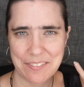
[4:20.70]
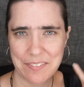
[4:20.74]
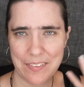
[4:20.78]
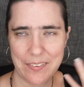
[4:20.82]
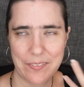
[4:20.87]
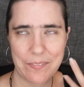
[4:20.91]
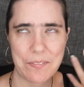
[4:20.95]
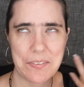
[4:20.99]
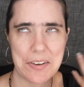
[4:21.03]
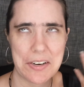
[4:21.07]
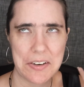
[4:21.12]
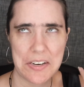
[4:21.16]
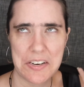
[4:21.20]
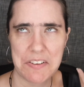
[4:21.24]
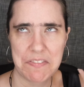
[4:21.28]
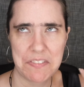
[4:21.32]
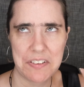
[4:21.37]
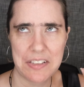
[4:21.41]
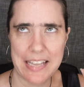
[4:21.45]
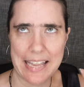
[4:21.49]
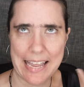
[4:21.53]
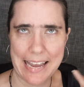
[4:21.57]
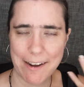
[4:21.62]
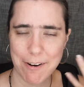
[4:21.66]
very
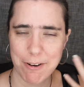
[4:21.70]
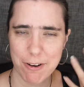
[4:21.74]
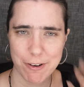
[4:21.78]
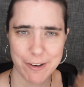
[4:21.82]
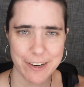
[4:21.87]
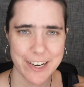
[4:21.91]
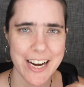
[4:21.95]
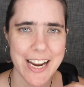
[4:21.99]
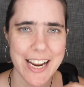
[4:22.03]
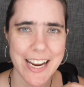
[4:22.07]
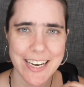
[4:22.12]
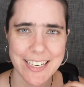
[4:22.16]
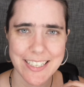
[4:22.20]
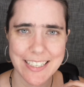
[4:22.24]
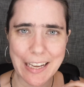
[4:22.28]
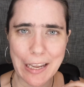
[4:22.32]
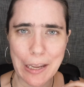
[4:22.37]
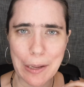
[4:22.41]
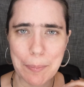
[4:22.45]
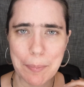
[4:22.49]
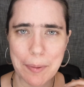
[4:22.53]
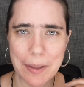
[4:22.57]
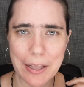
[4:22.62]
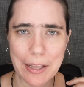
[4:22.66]
flowery
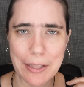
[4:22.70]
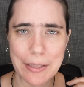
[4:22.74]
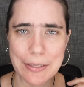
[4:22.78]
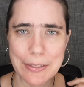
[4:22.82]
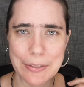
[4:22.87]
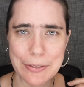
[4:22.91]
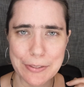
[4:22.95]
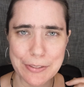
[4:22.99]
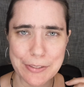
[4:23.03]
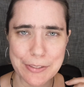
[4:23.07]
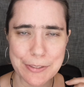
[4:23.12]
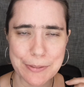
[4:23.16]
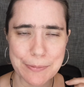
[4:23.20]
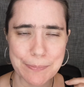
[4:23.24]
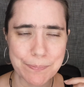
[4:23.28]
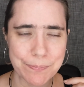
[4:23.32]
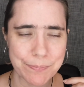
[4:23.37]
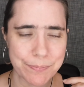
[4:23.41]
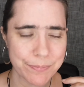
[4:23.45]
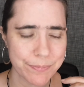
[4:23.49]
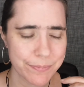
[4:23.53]
type colors.